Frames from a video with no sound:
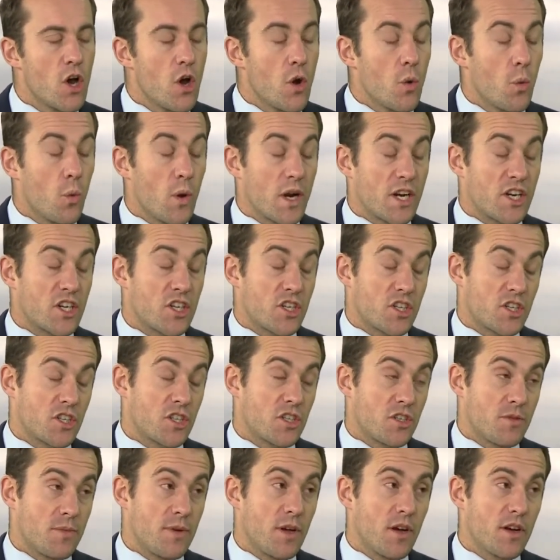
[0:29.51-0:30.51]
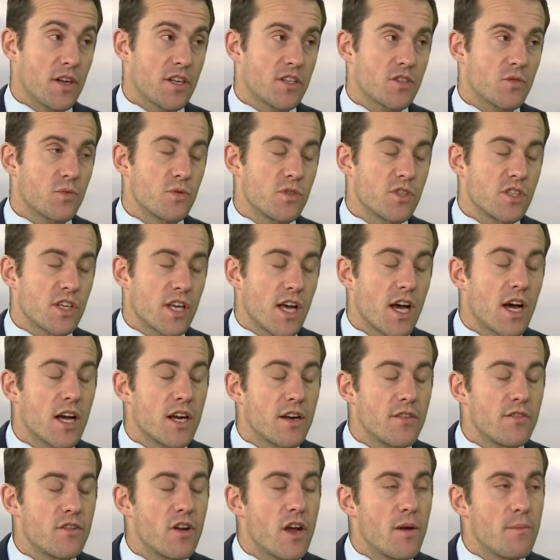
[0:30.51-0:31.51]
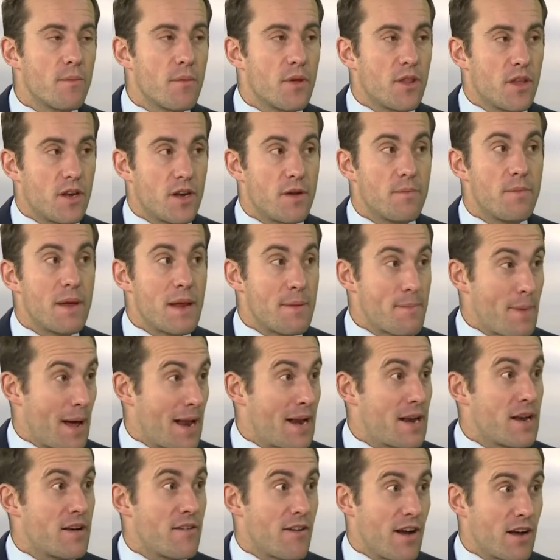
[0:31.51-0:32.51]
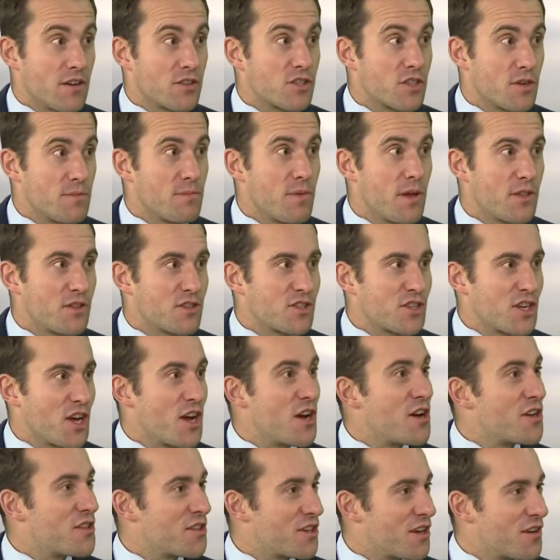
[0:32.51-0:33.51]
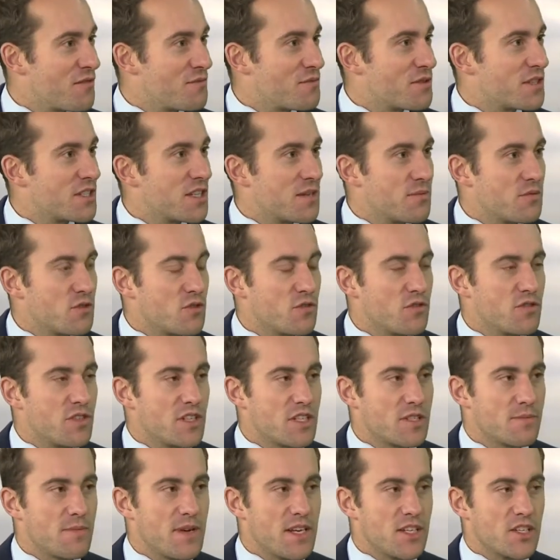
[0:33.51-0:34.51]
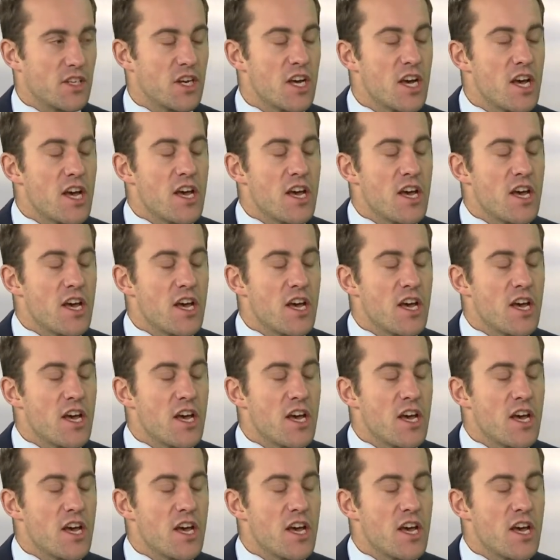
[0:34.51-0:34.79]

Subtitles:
which, to be honest, was the kind of number that had been bandied around some months ago and the government seems to have dismissed.